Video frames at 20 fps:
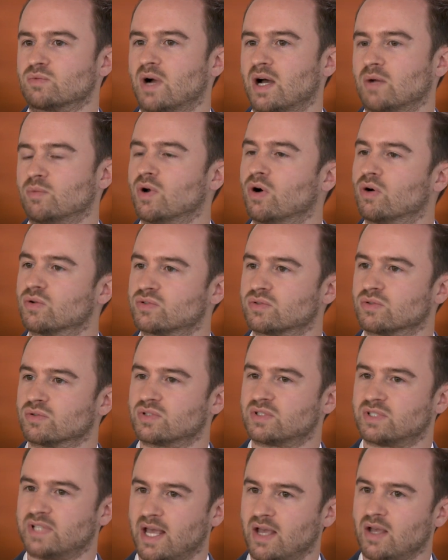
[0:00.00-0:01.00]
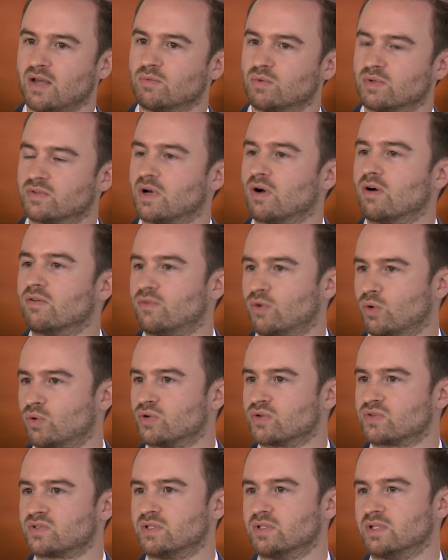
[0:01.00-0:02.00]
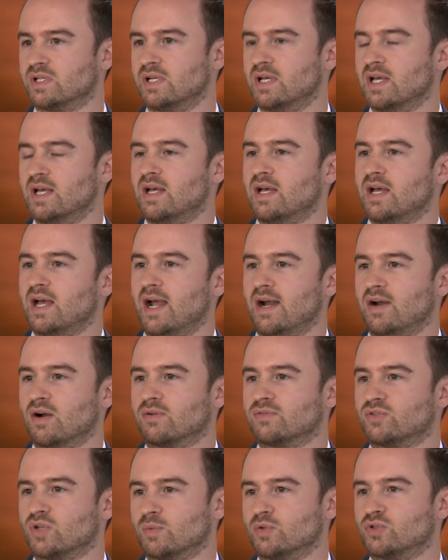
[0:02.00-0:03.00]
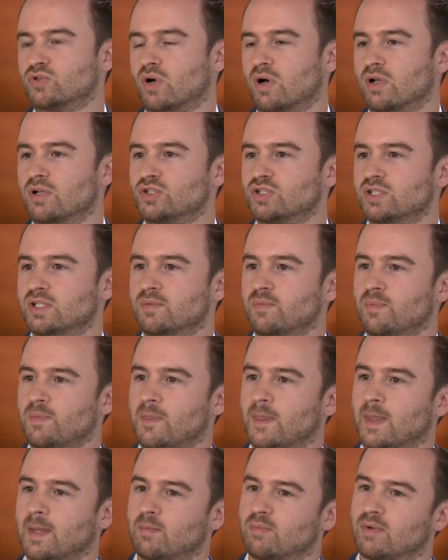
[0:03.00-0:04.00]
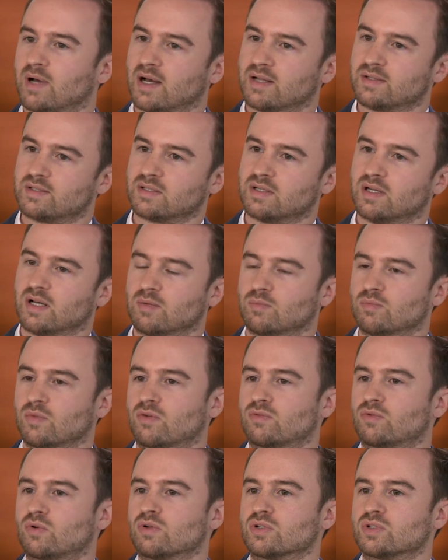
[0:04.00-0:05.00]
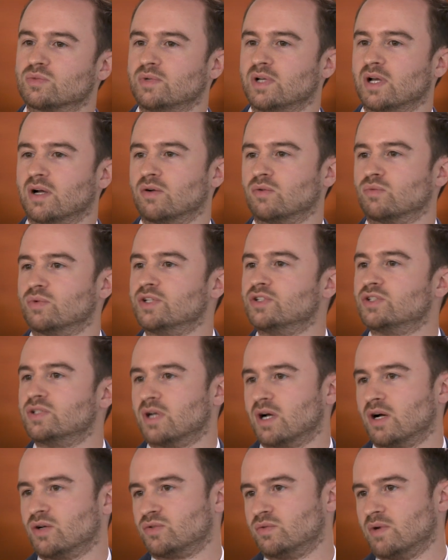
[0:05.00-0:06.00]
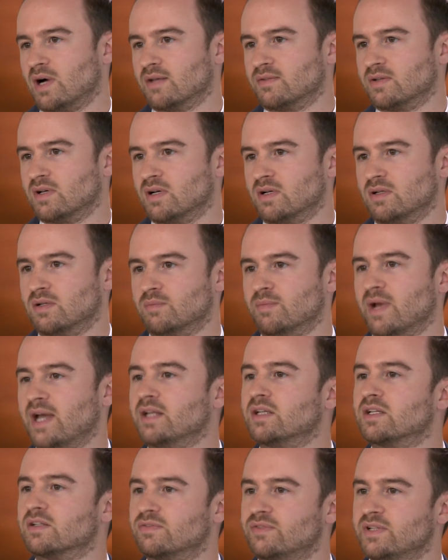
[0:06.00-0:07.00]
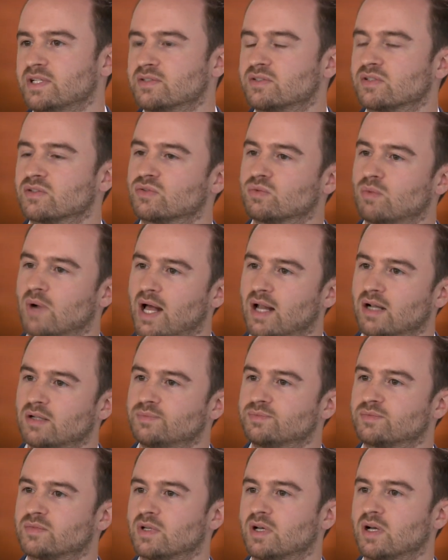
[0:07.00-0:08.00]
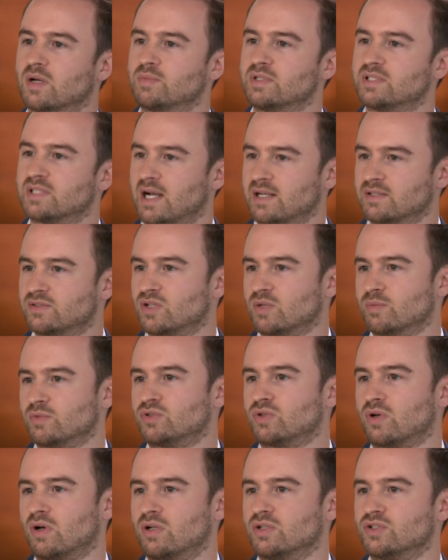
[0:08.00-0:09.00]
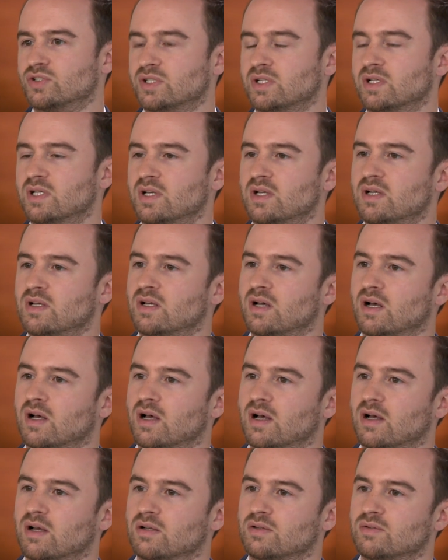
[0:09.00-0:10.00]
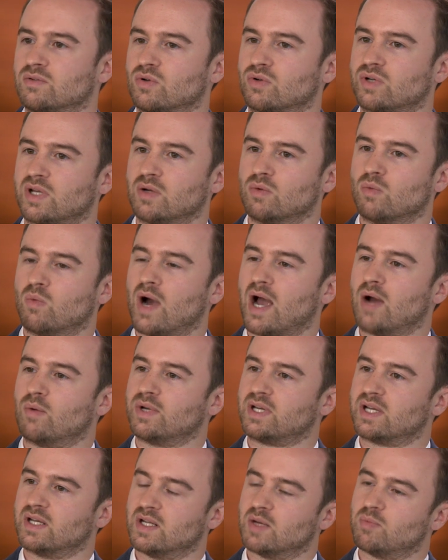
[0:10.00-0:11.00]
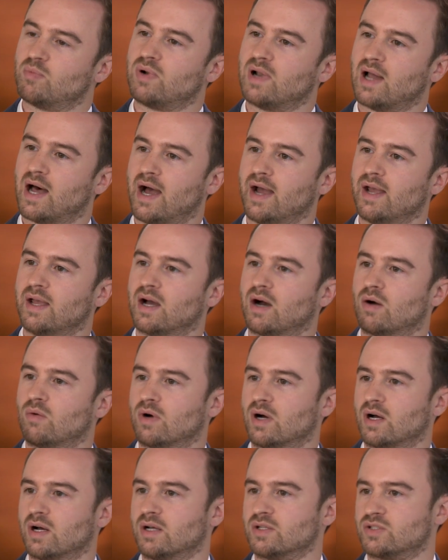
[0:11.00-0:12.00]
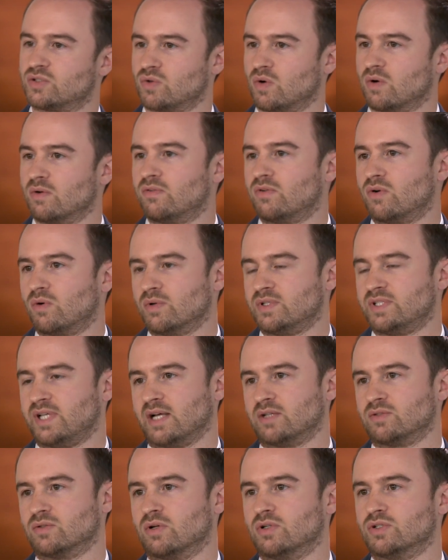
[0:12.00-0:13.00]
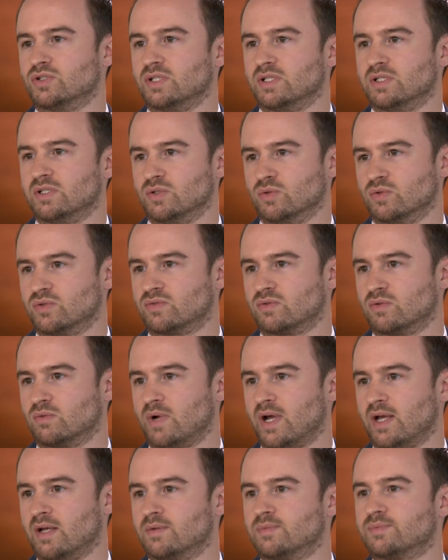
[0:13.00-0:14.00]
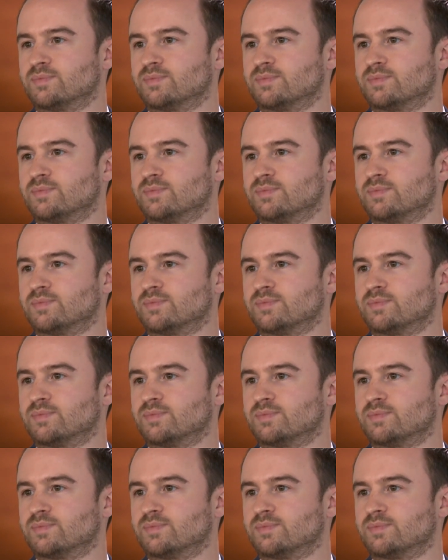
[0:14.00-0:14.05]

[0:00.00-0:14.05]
why we also stay with our focus in the area of dermatology. But of course, we are reaching out to other medical fields as well, besides dermatology, looking where we can apply our store and forward technology in a useful way.